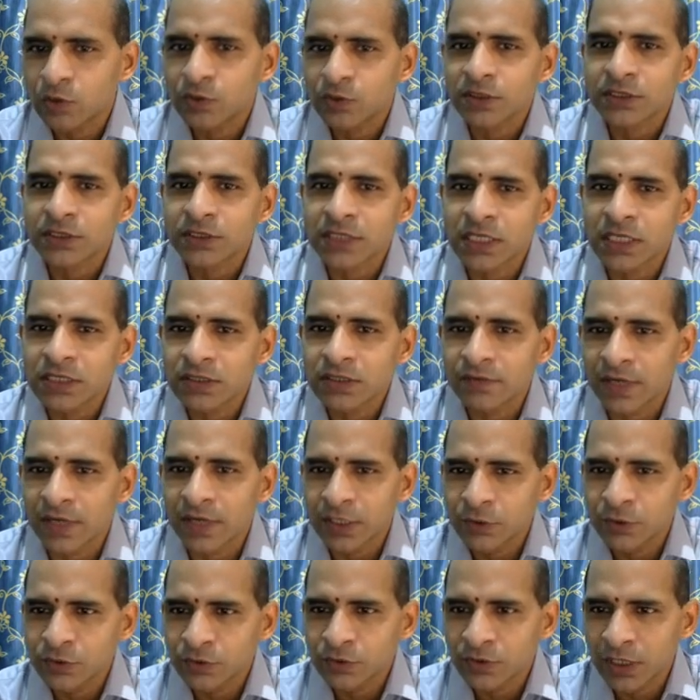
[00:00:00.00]
to assign the
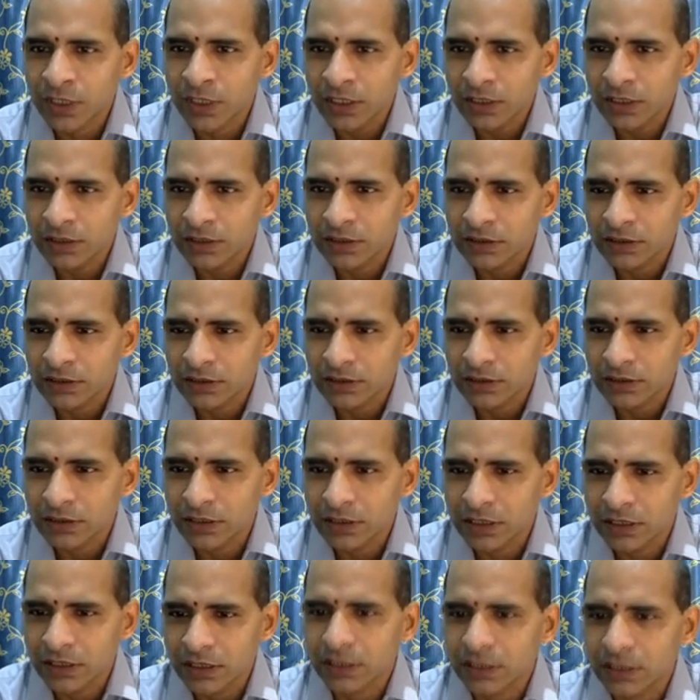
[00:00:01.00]
value to that,
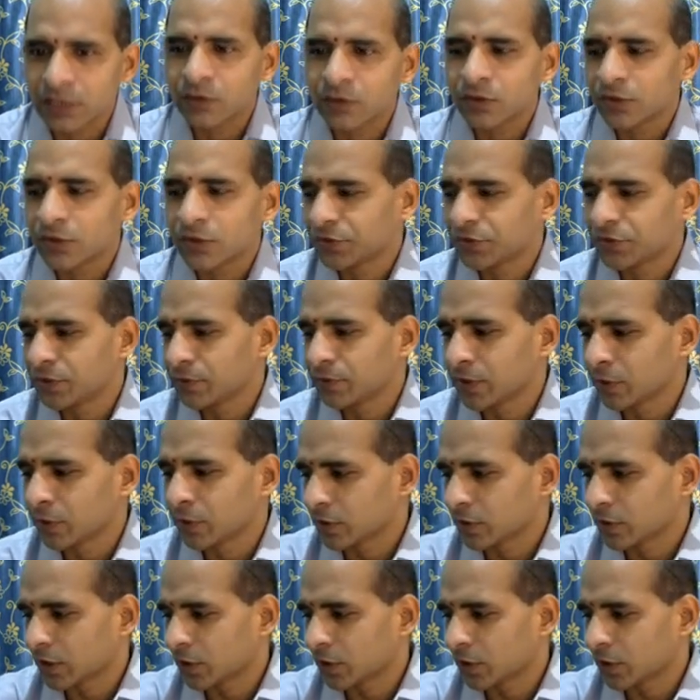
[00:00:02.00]
and then only we will know